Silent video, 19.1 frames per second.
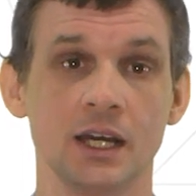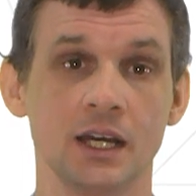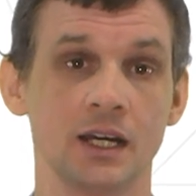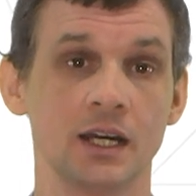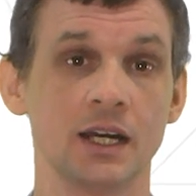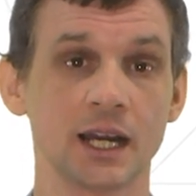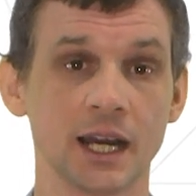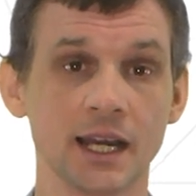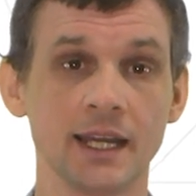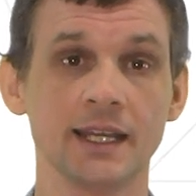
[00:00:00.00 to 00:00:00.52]
A
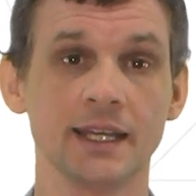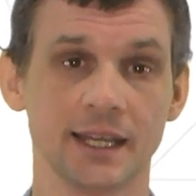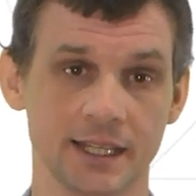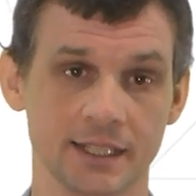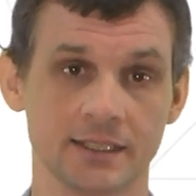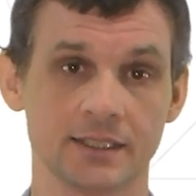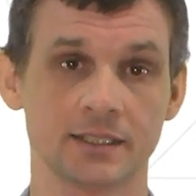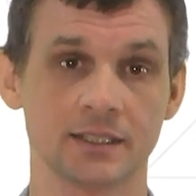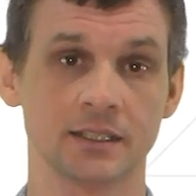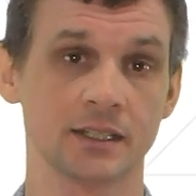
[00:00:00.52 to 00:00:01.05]

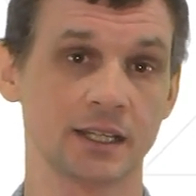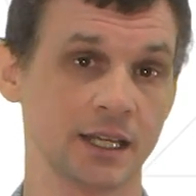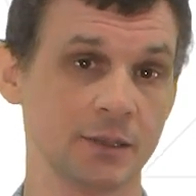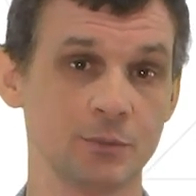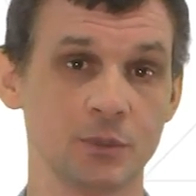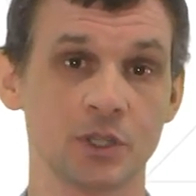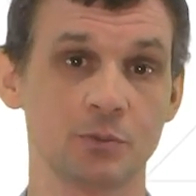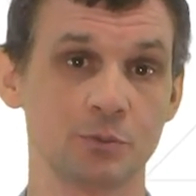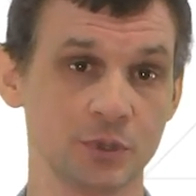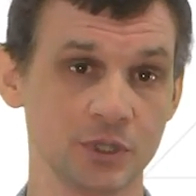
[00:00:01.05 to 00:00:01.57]
high-end
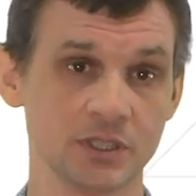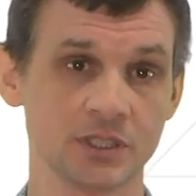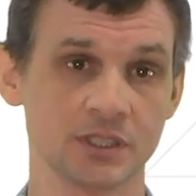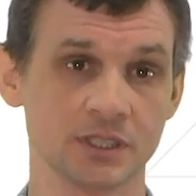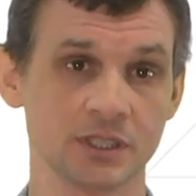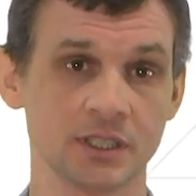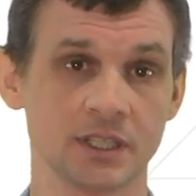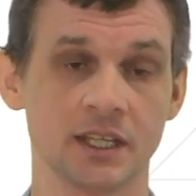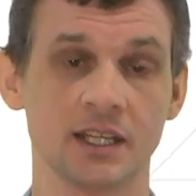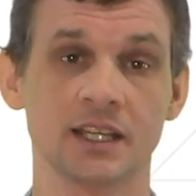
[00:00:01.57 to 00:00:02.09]
gaming
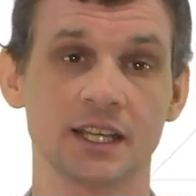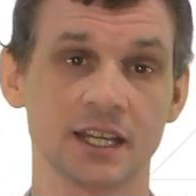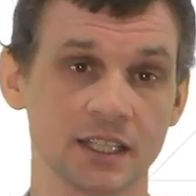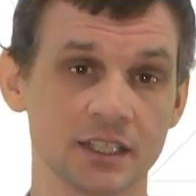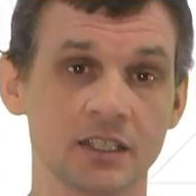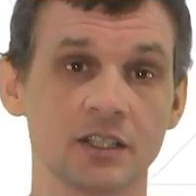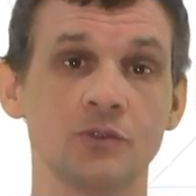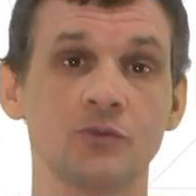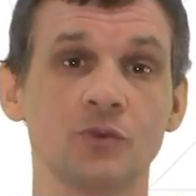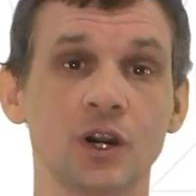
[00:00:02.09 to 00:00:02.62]
PC can
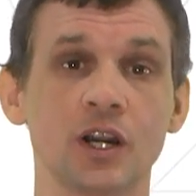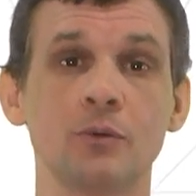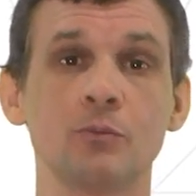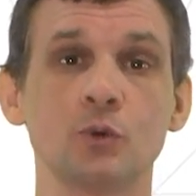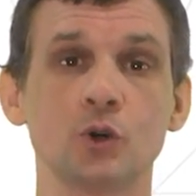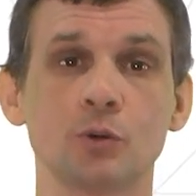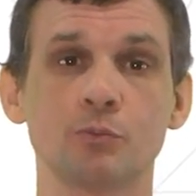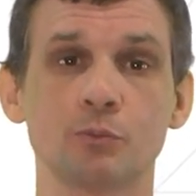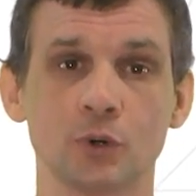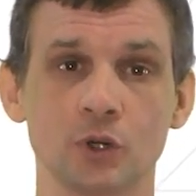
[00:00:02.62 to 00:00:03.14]
handle far
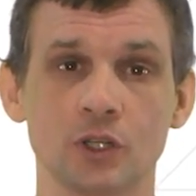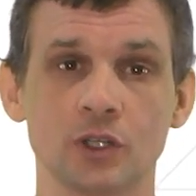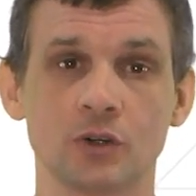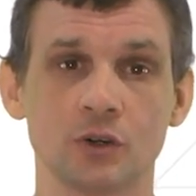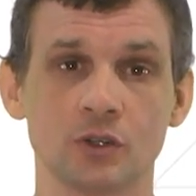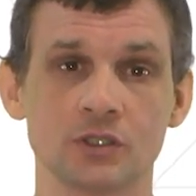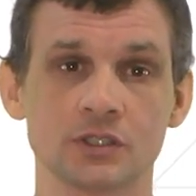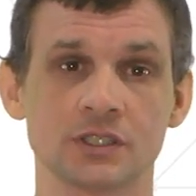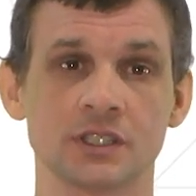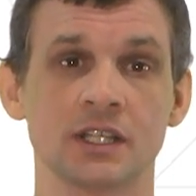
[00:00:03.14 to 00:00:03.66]
more
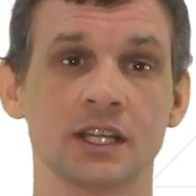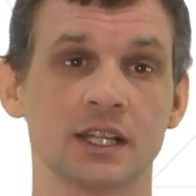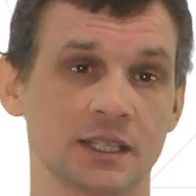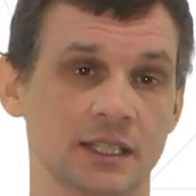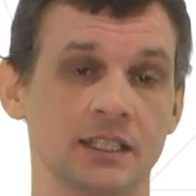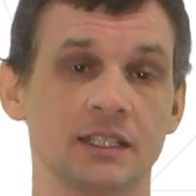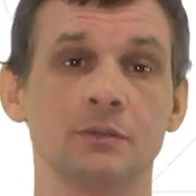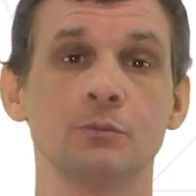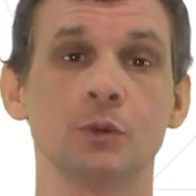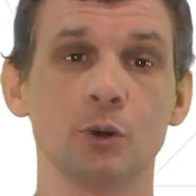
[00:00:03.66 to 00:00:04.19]
polygons
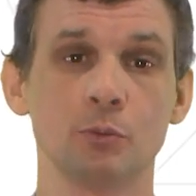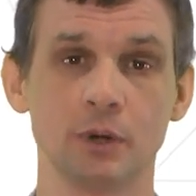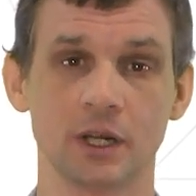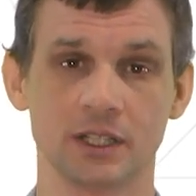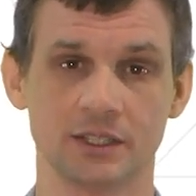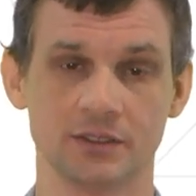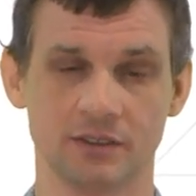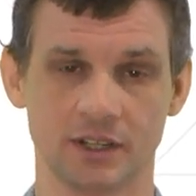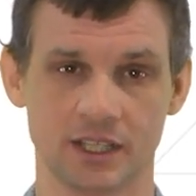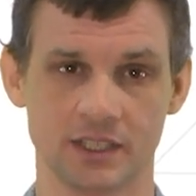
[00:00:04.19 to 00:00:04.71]
than a mobile
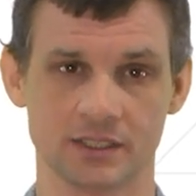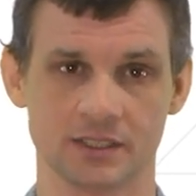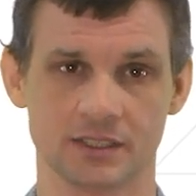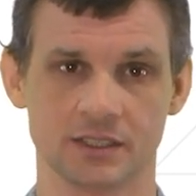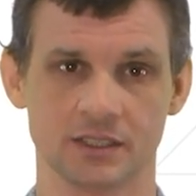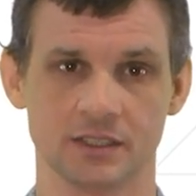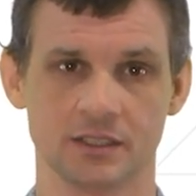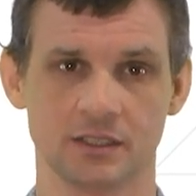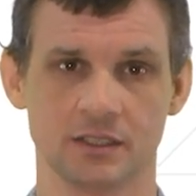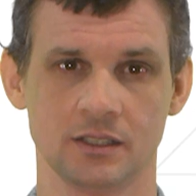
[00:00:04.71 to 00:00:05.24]
device.
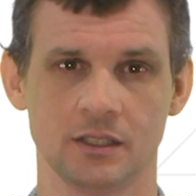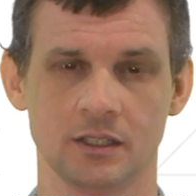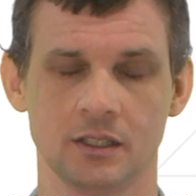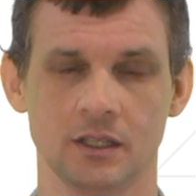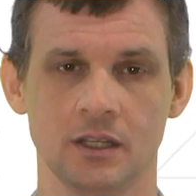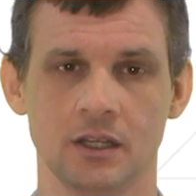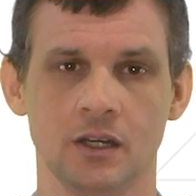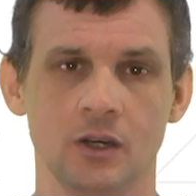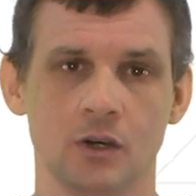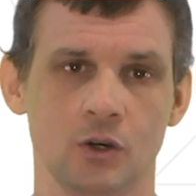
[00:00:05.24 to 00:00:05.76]

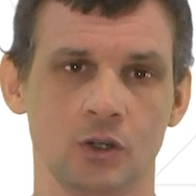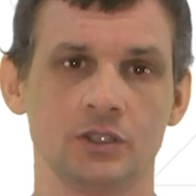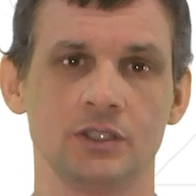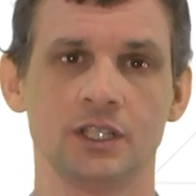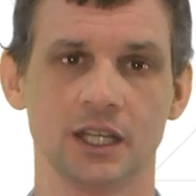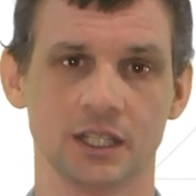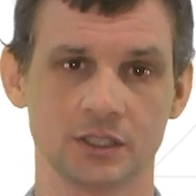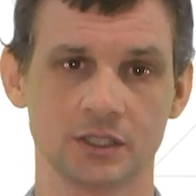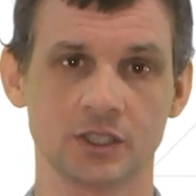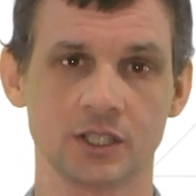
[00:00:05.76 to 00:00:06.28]
On the
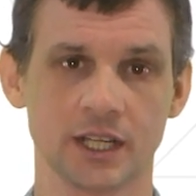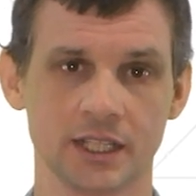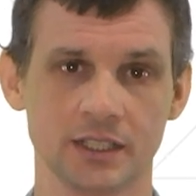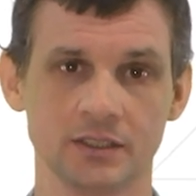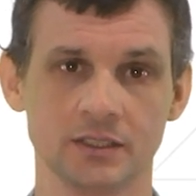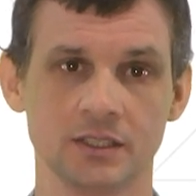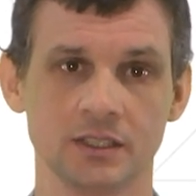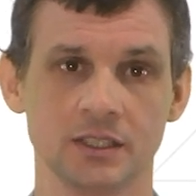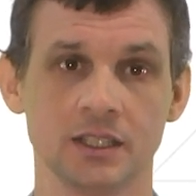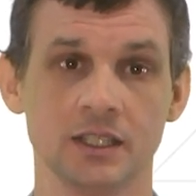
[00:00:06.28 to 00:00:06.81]
other
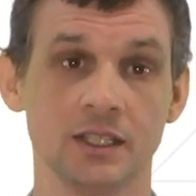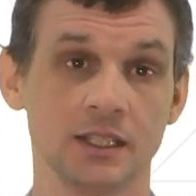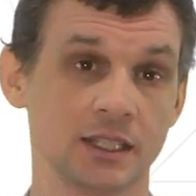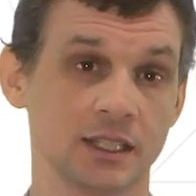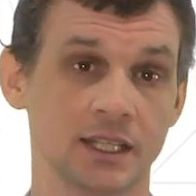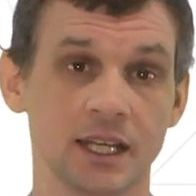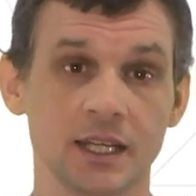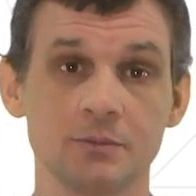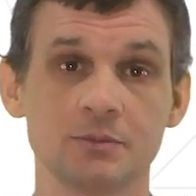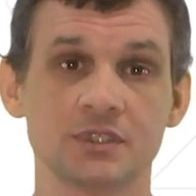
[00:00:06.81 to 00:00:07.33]
hand,
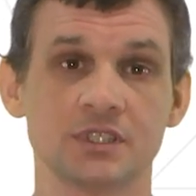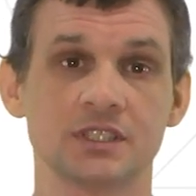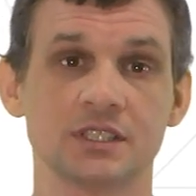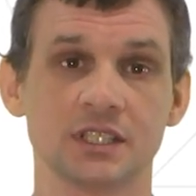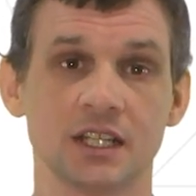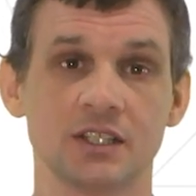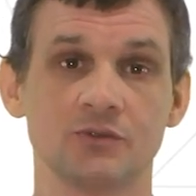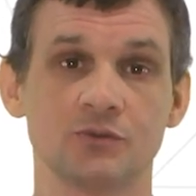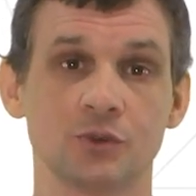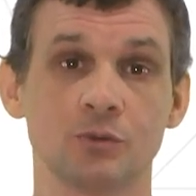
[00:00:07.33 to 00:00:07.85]
games
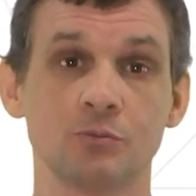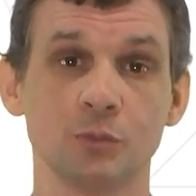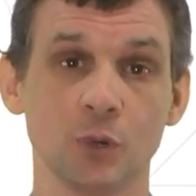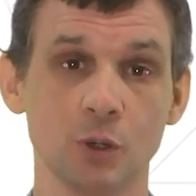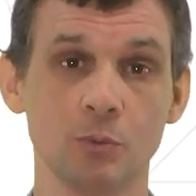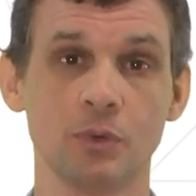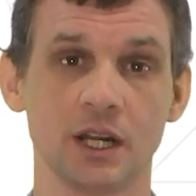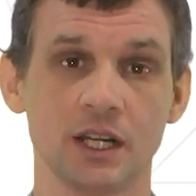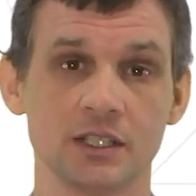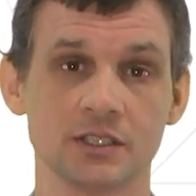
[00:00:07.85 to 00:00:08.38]
designed for
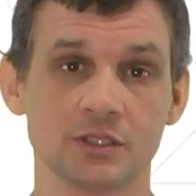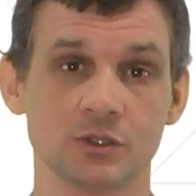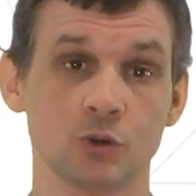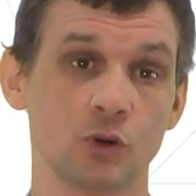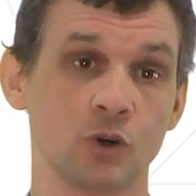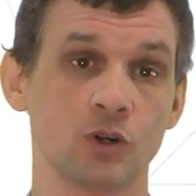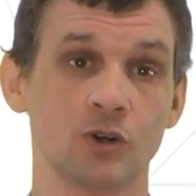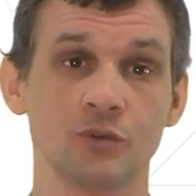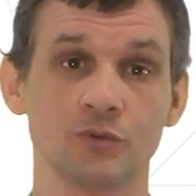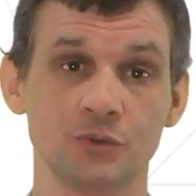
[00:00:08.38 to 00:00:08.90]
mobiles
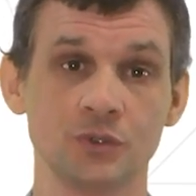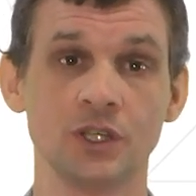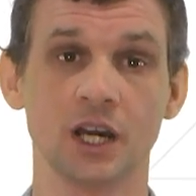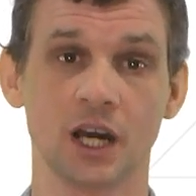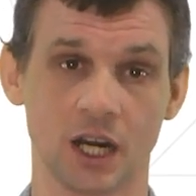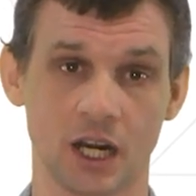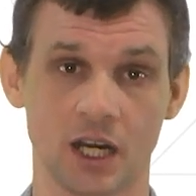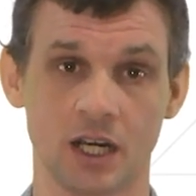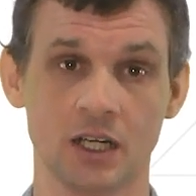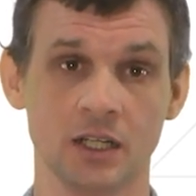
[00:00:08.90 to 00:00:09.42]
or
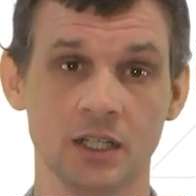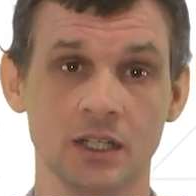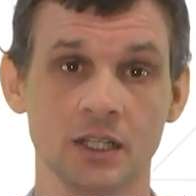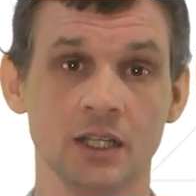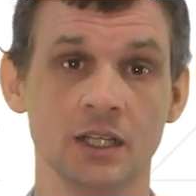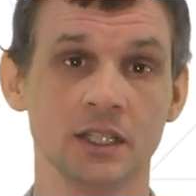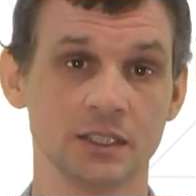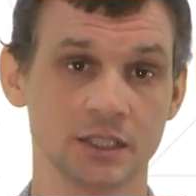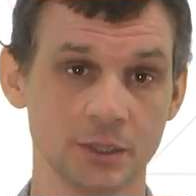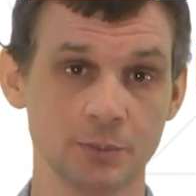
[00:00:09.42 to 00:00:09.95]
VR
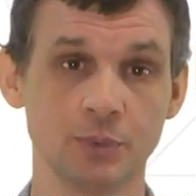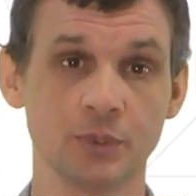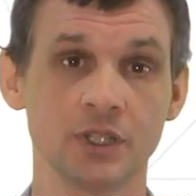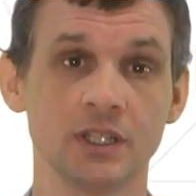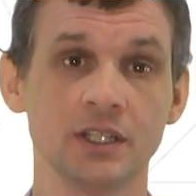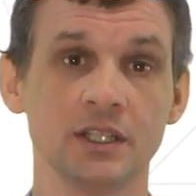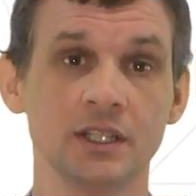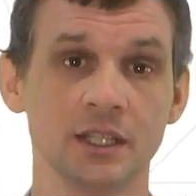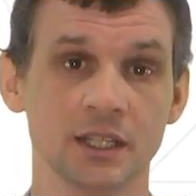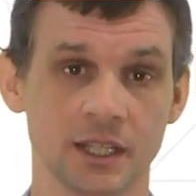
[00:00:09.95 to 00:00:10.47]

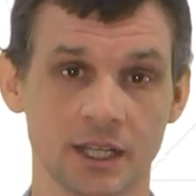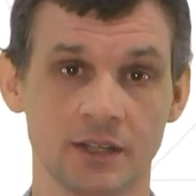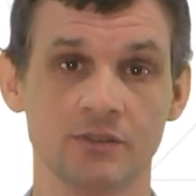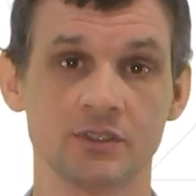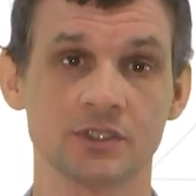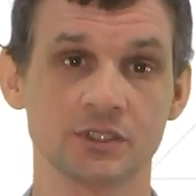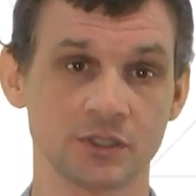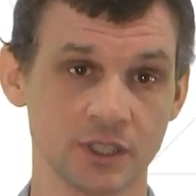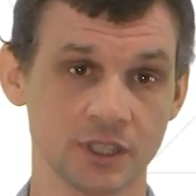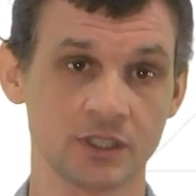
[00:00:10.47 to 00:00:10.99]
typically have a
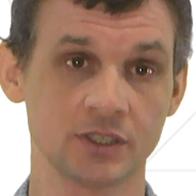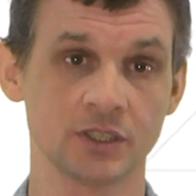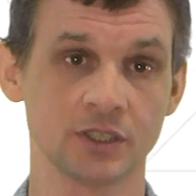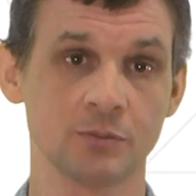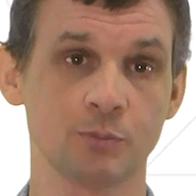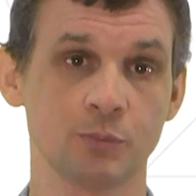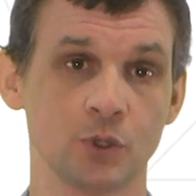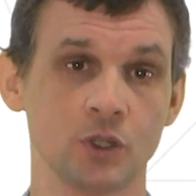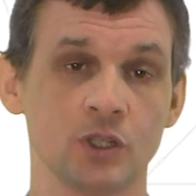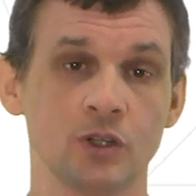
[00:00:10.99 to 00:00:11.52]
stricter
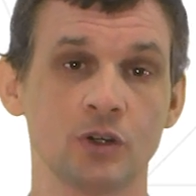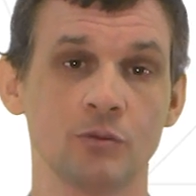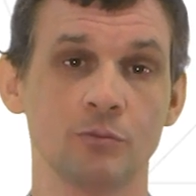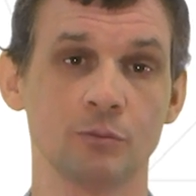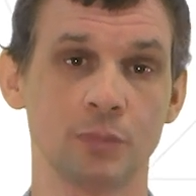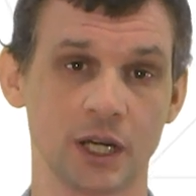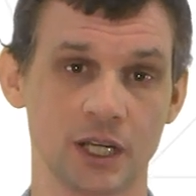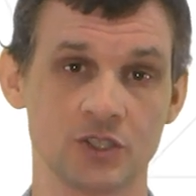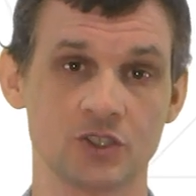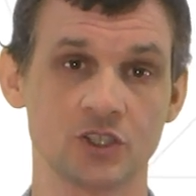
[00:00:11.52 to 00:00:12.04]
polygon
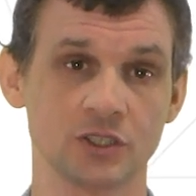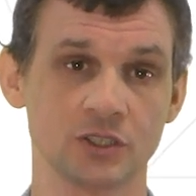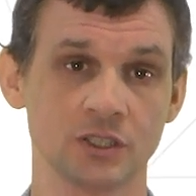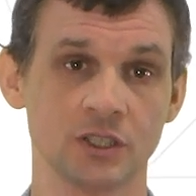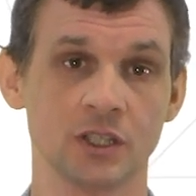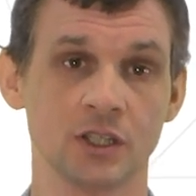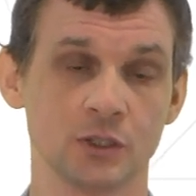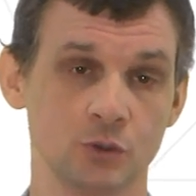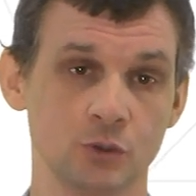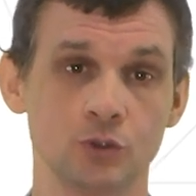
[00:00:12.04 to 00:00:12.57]
budget
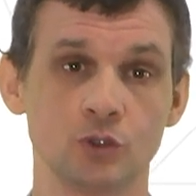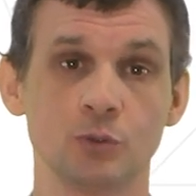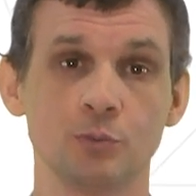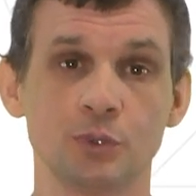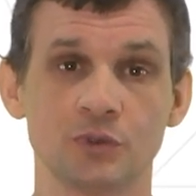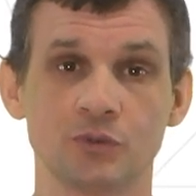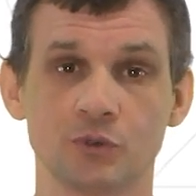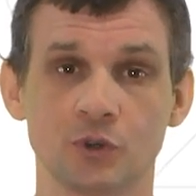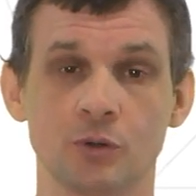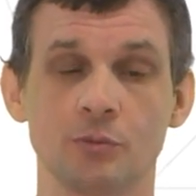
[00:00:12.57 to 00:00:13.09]
due to
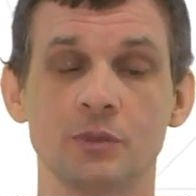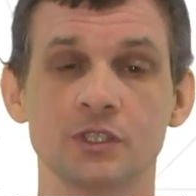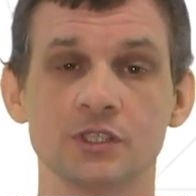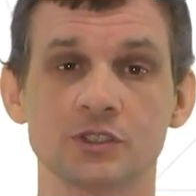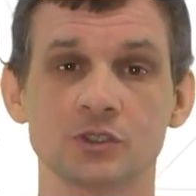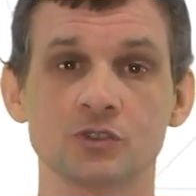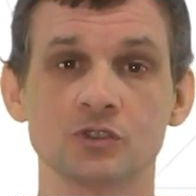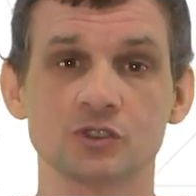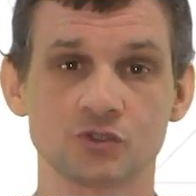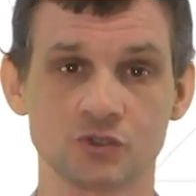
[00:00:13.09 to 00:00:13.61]
performance
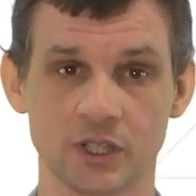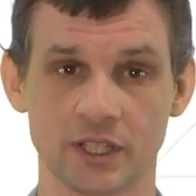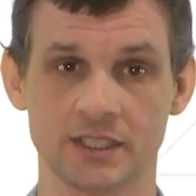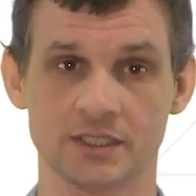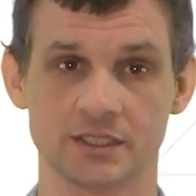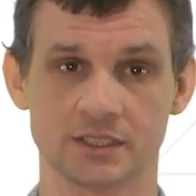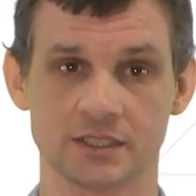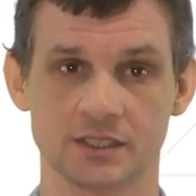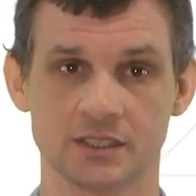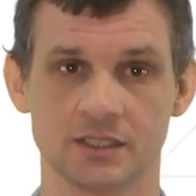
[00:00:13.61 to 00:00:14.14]

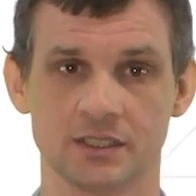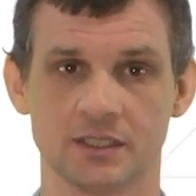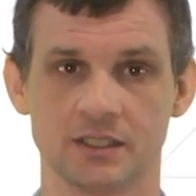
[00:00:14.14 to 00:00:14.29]
constraints.